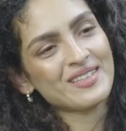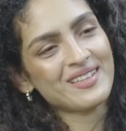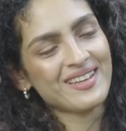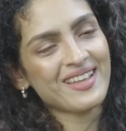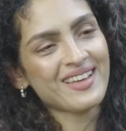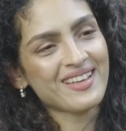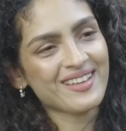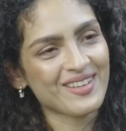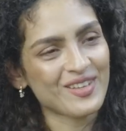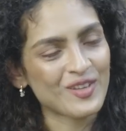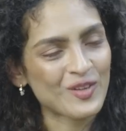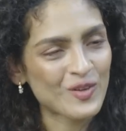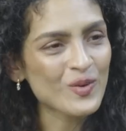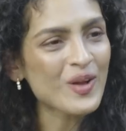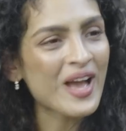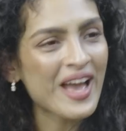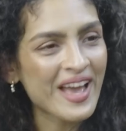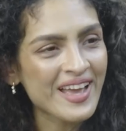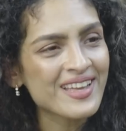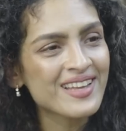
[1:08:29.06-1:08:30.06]
like,
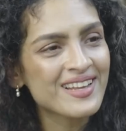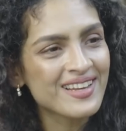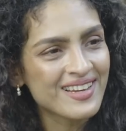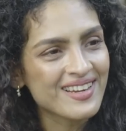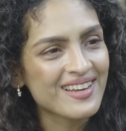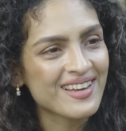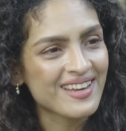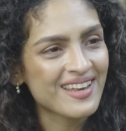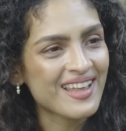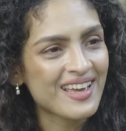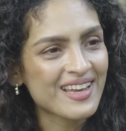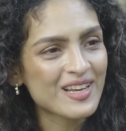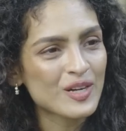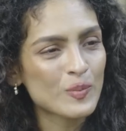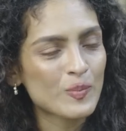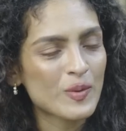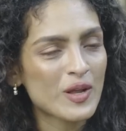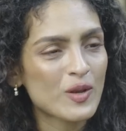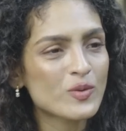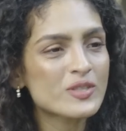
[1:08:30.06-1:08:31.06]
hanging like a
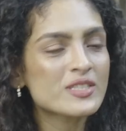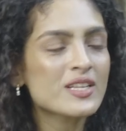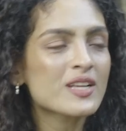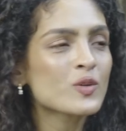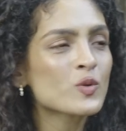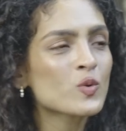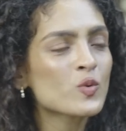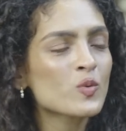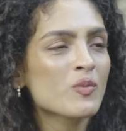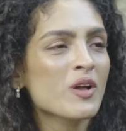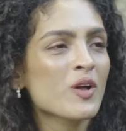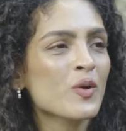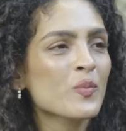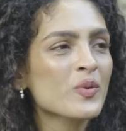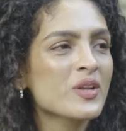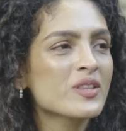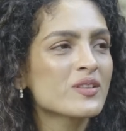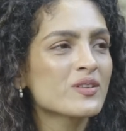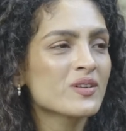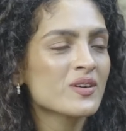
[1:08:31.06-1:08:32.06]
pallu. He's like, no, ma'am,
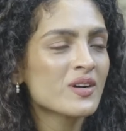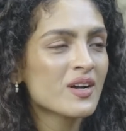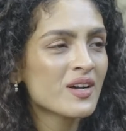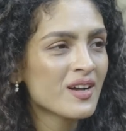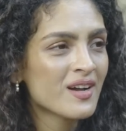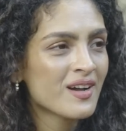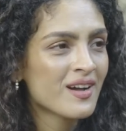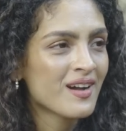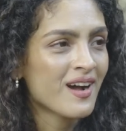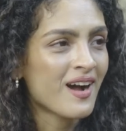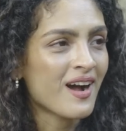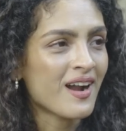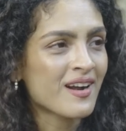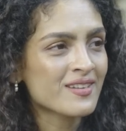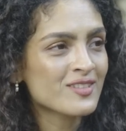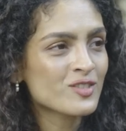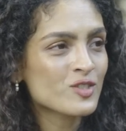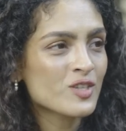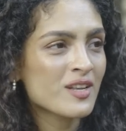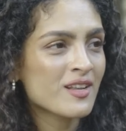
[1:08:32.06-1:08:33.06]
the
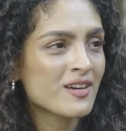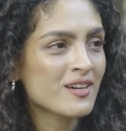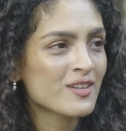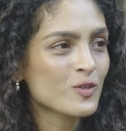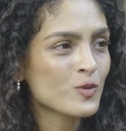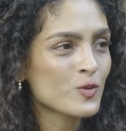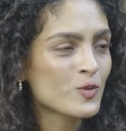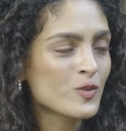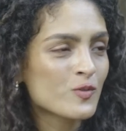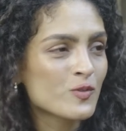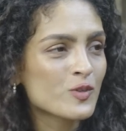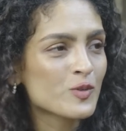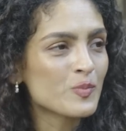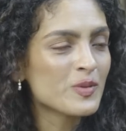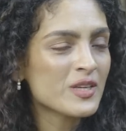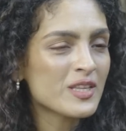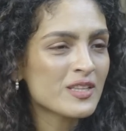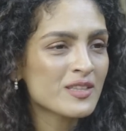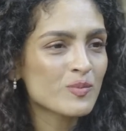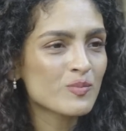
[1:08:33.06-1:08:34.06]
Adanjala Arku, it would
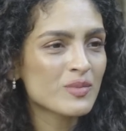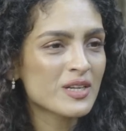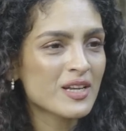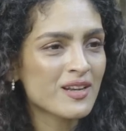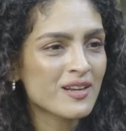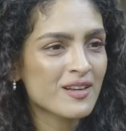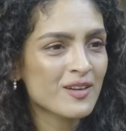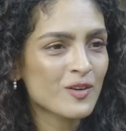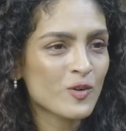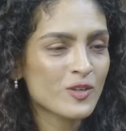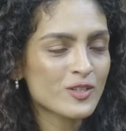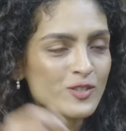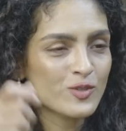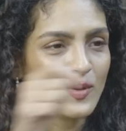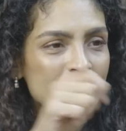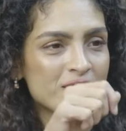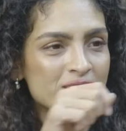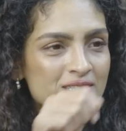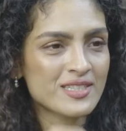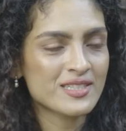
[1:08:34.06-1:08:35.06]
be in the middle, and also
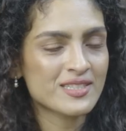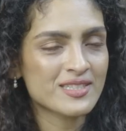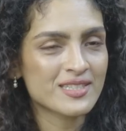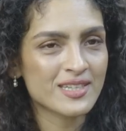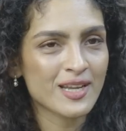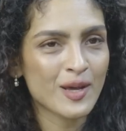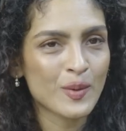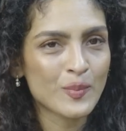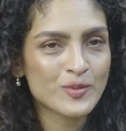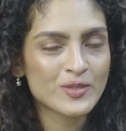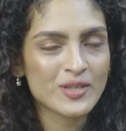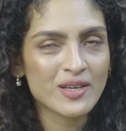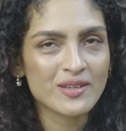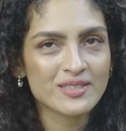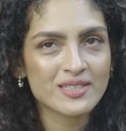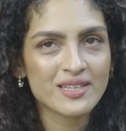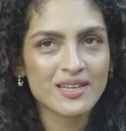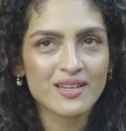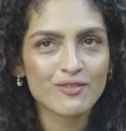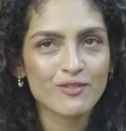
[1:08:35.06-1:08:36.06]
I stitched it up. So I
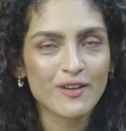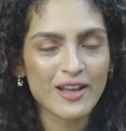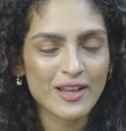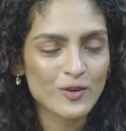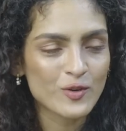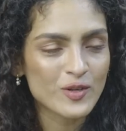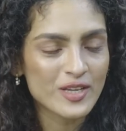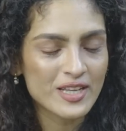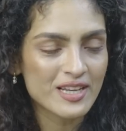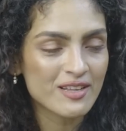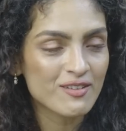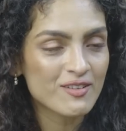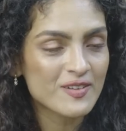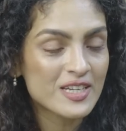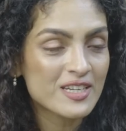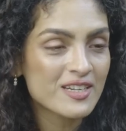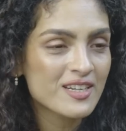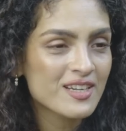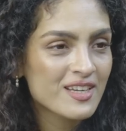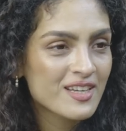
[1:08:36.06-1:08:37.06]
was like, fine, okay, leave
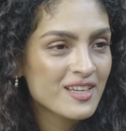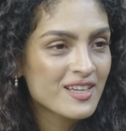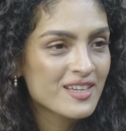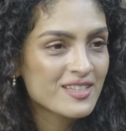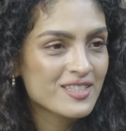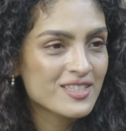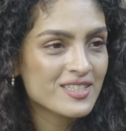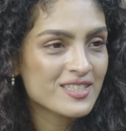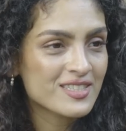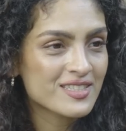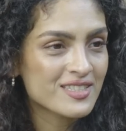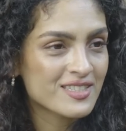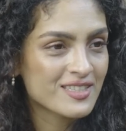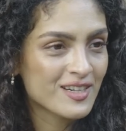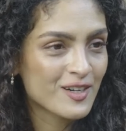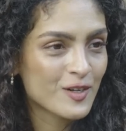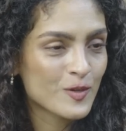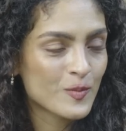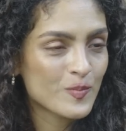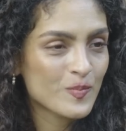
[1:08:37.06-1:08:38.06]
it. Just
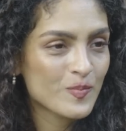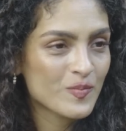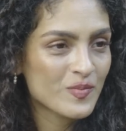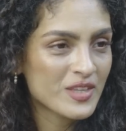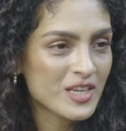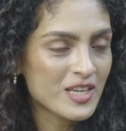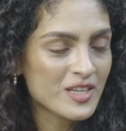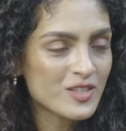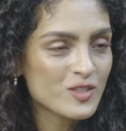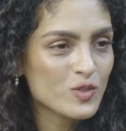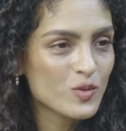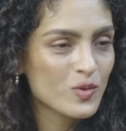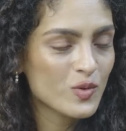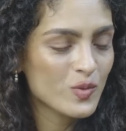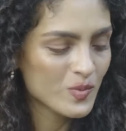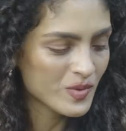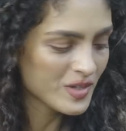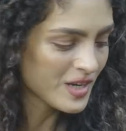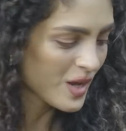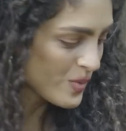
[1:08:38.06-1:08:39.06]
thing.
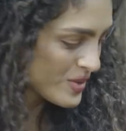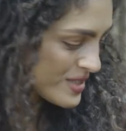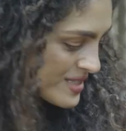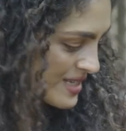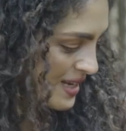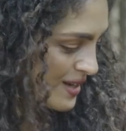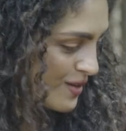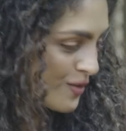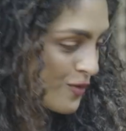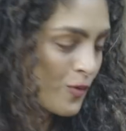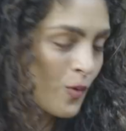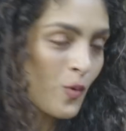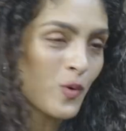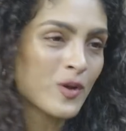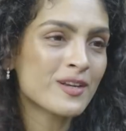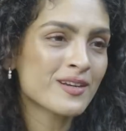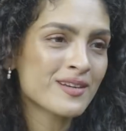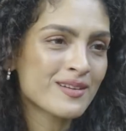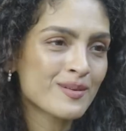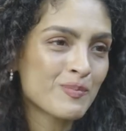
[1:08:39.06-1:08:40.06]
So now it's like a
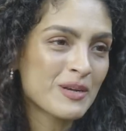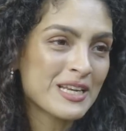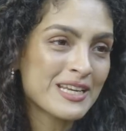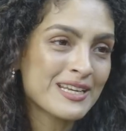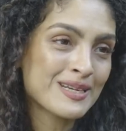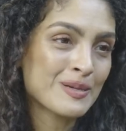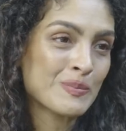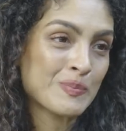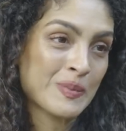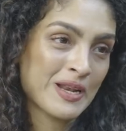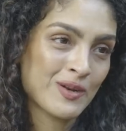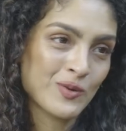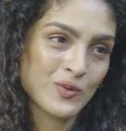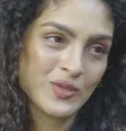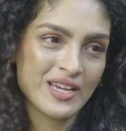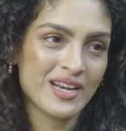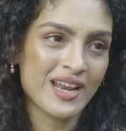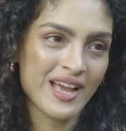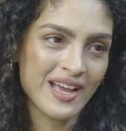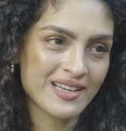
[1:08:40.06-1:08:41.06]
folded, pleated pallu
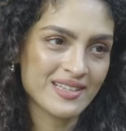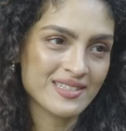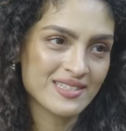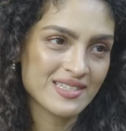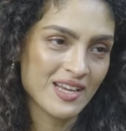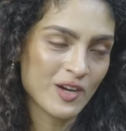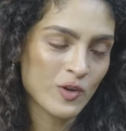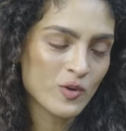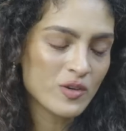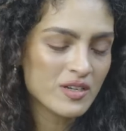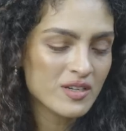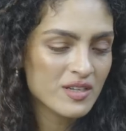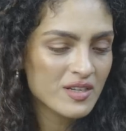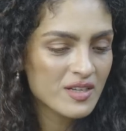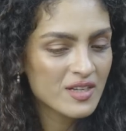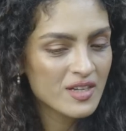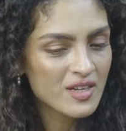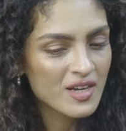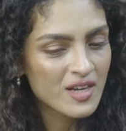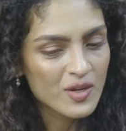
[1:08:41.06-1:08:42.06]
that hangs down,
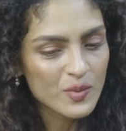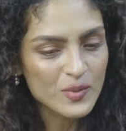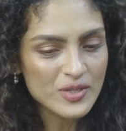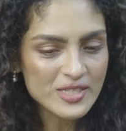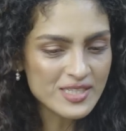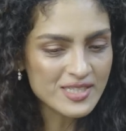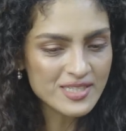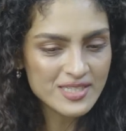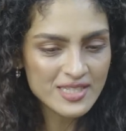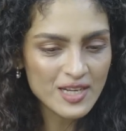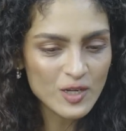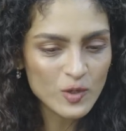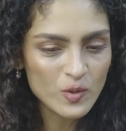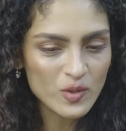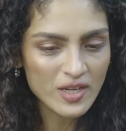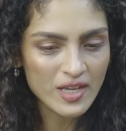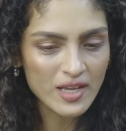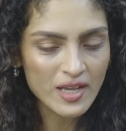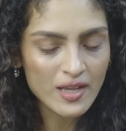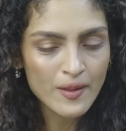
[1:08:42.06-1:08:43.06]
which is still
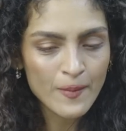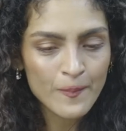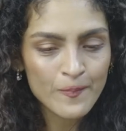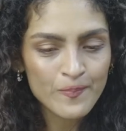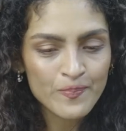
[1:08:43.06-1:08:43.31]
okay.